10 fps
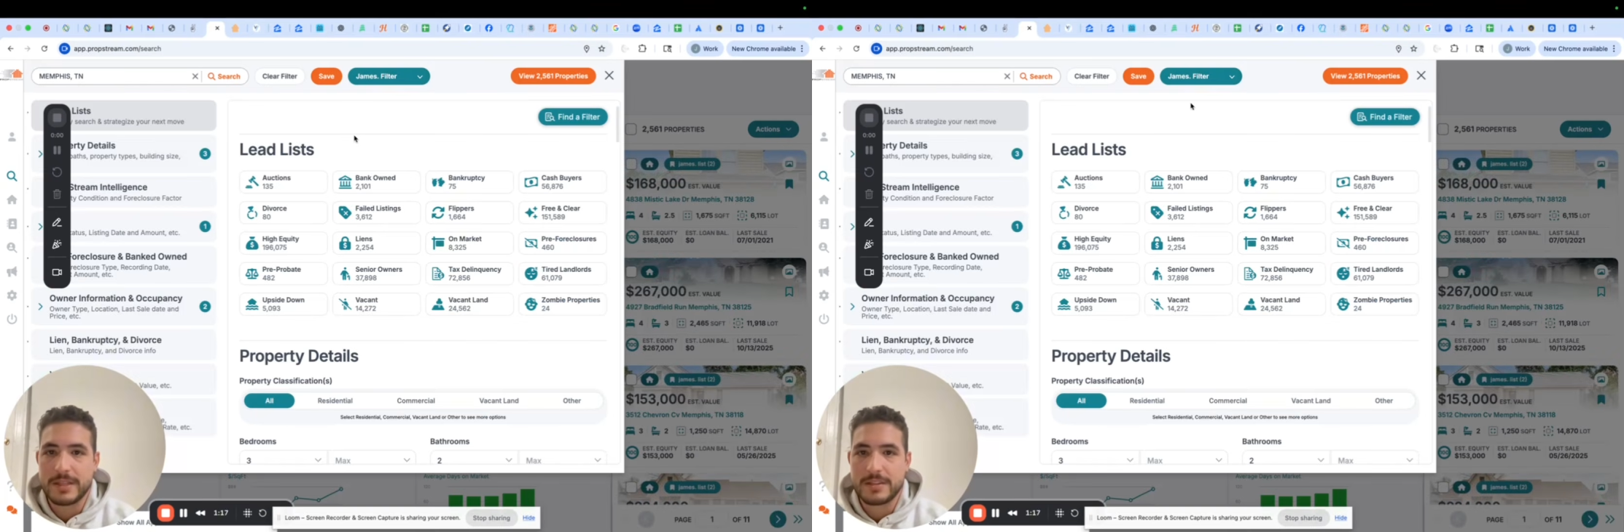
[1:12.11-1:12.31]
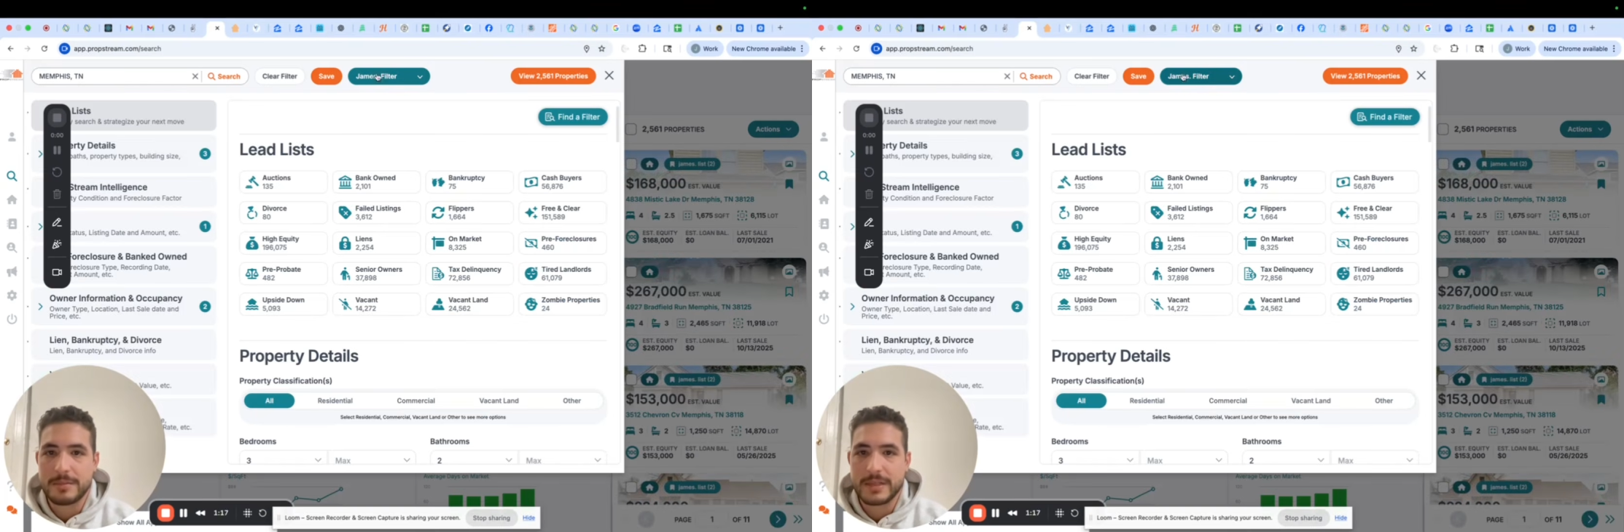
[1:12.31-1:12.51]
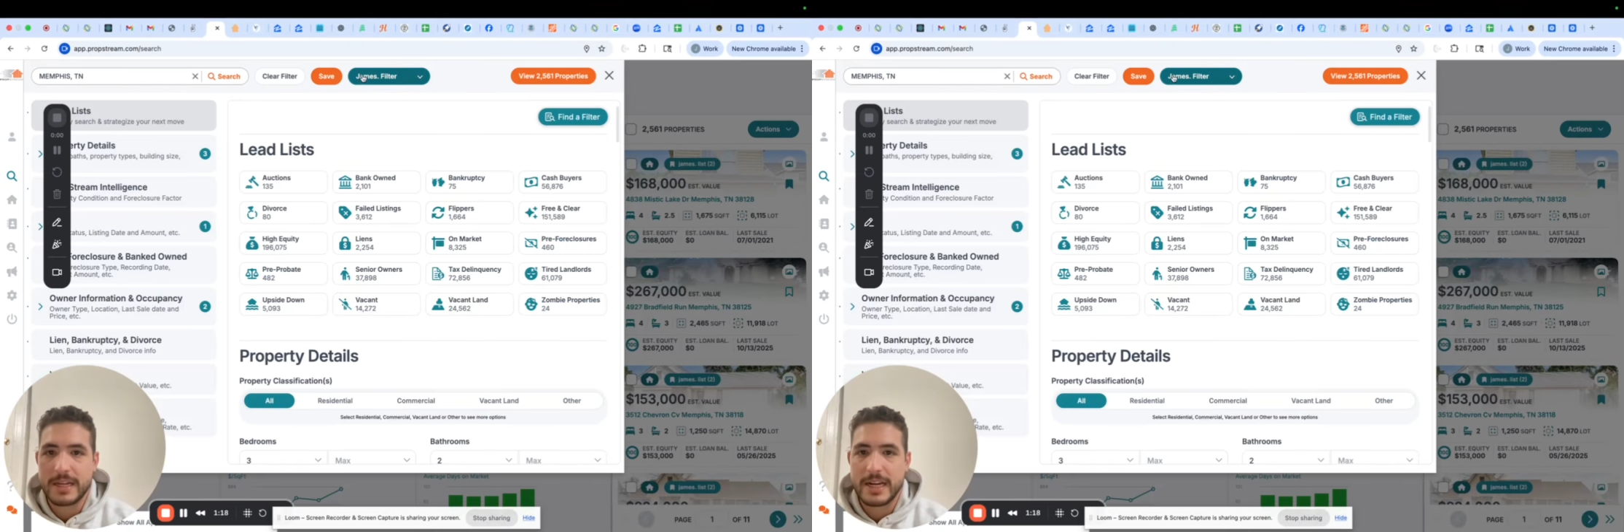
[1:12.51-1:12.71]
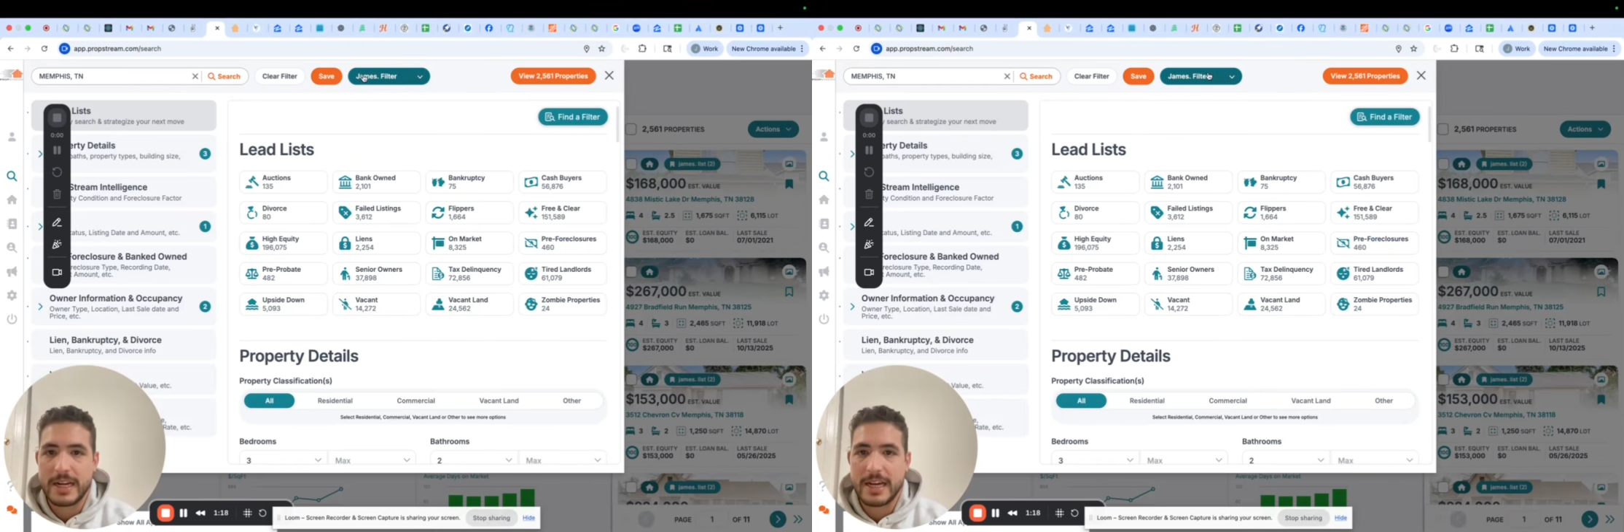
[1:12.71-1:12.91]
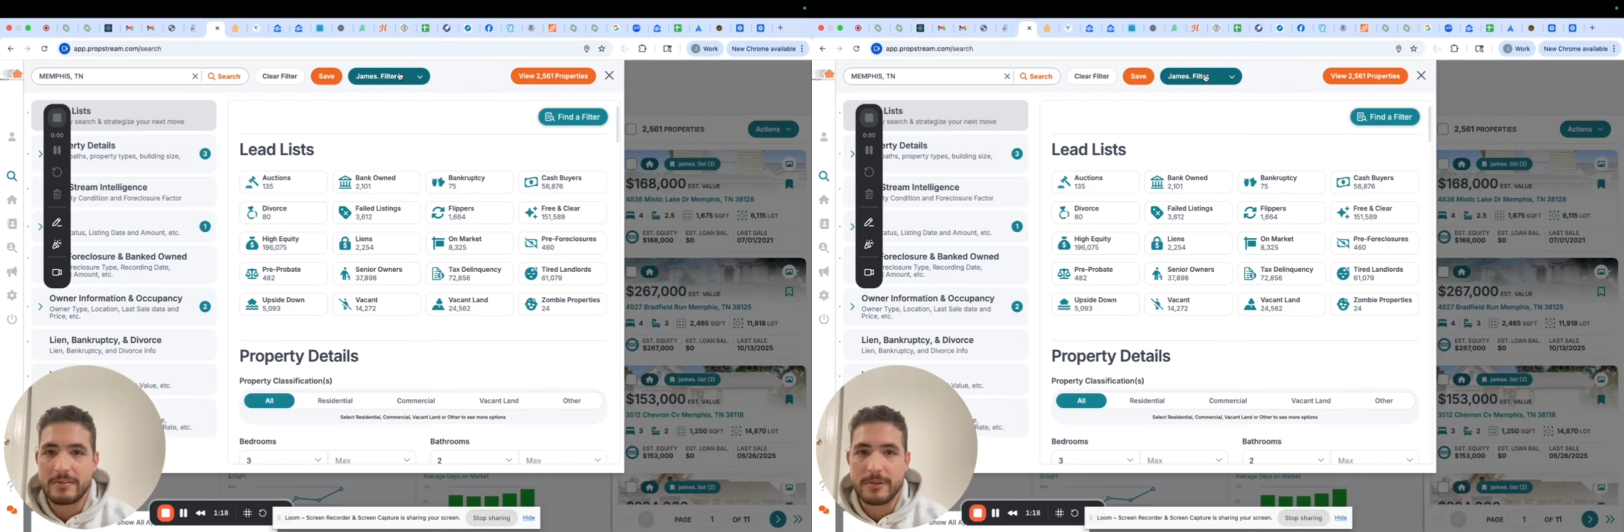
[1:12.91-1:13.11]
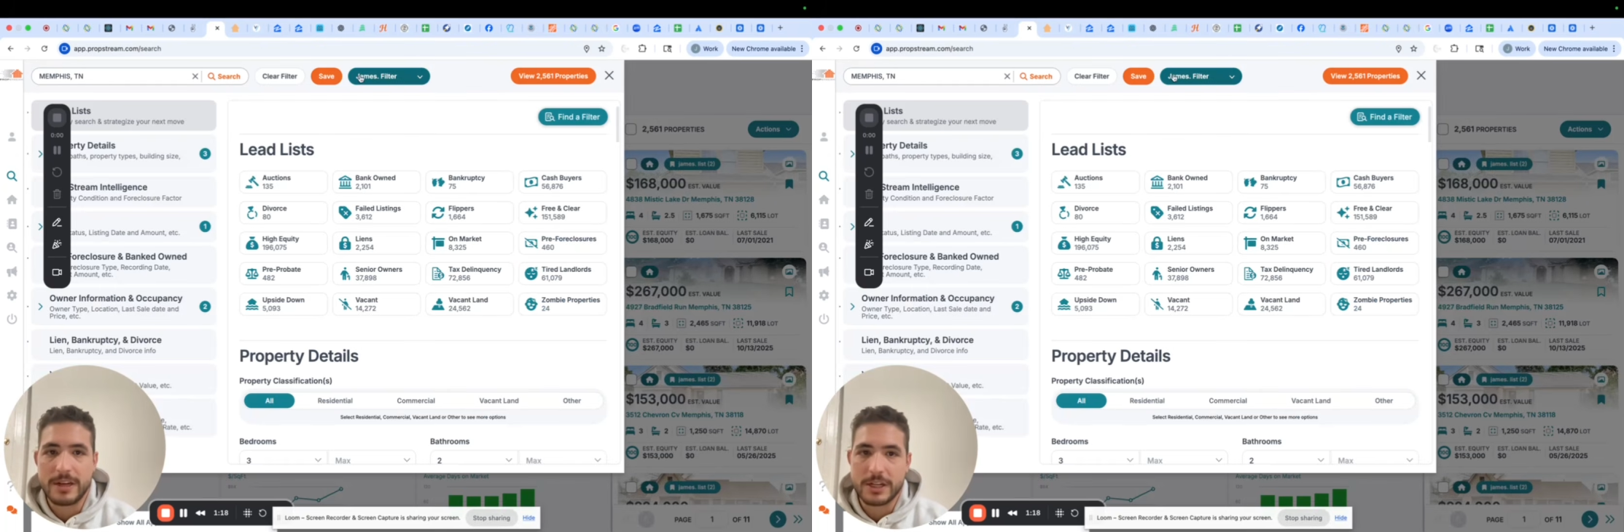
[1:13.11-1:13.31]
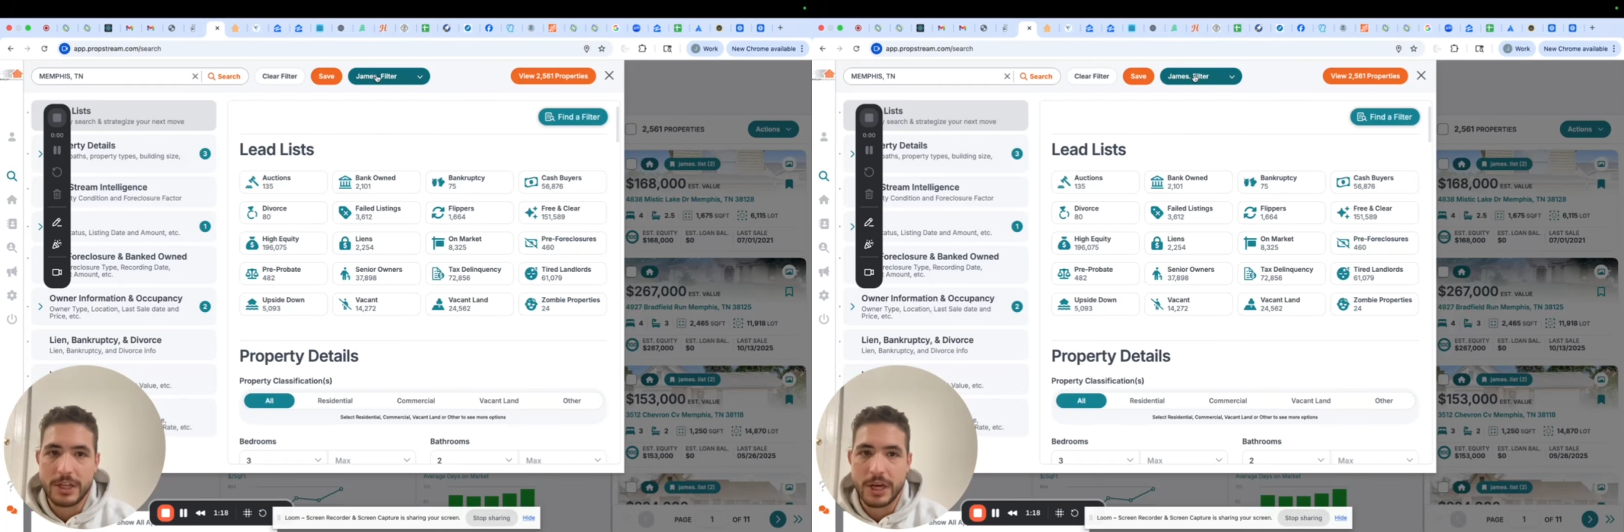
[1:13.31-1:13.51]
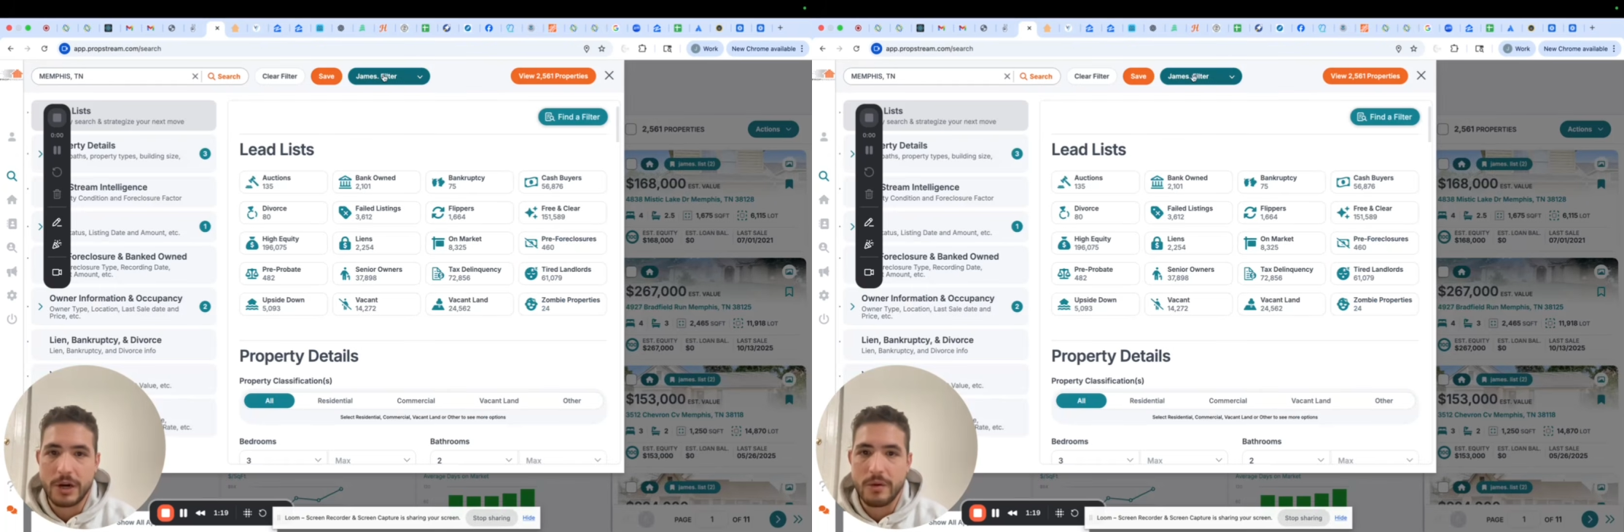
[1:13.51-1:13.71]
It's something that I have ready to
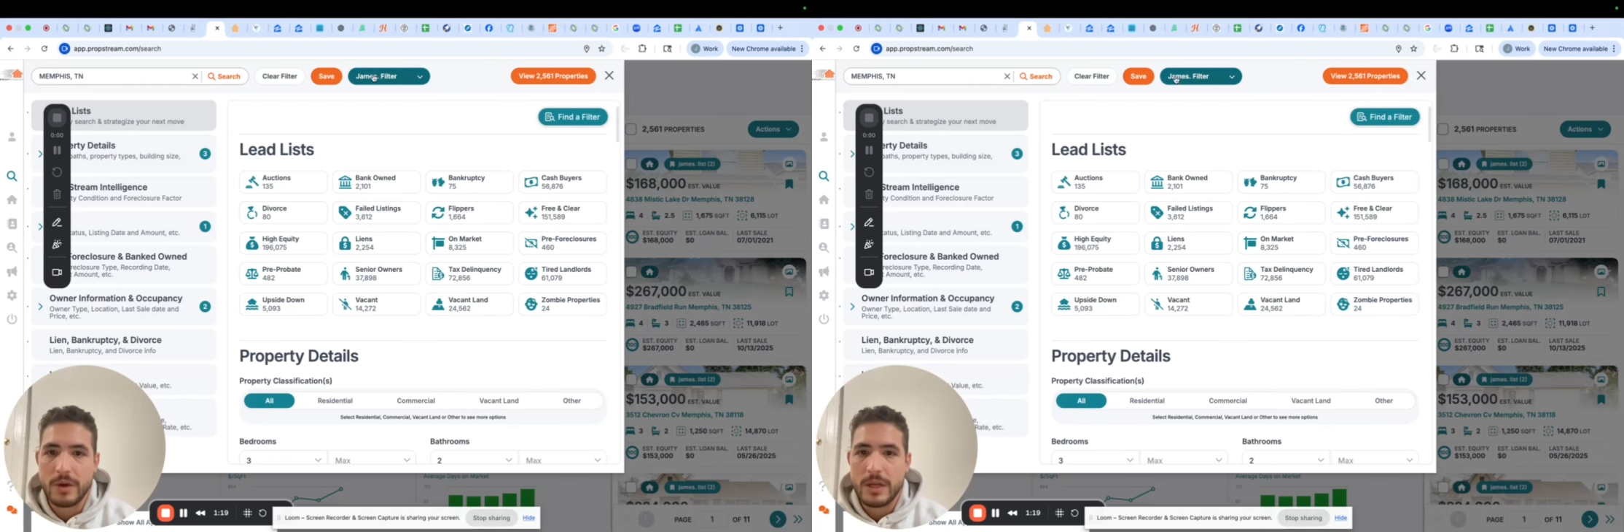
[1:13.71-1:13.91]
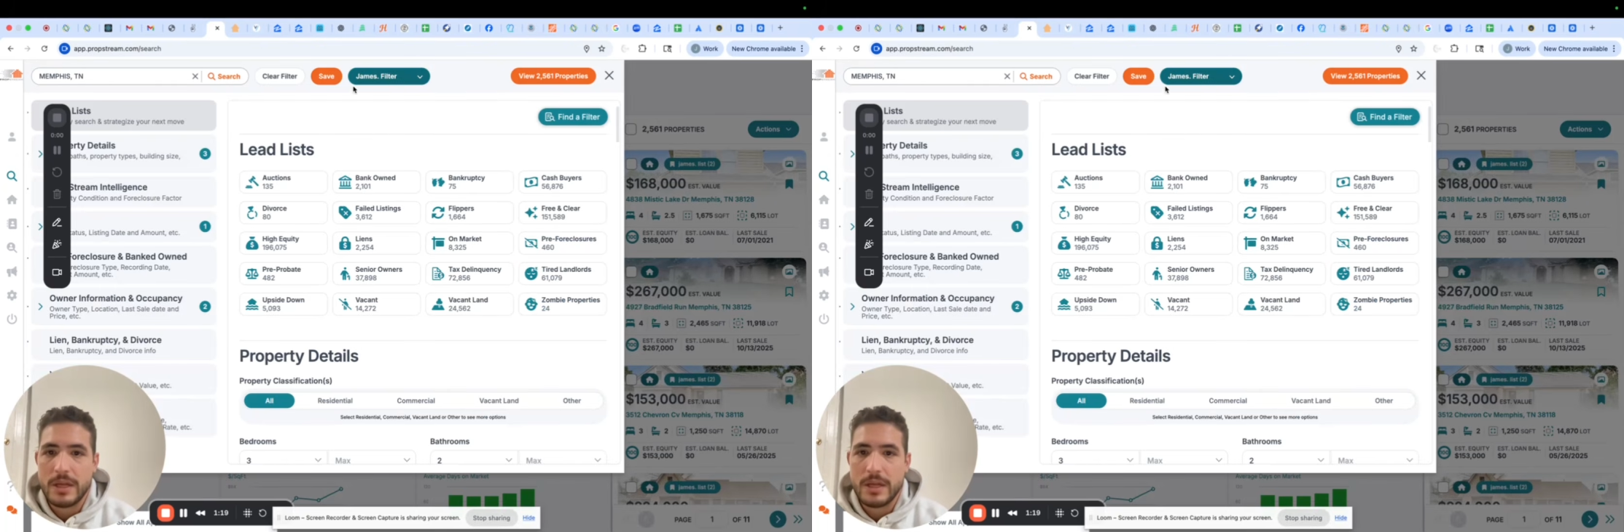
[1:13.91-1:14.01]
go,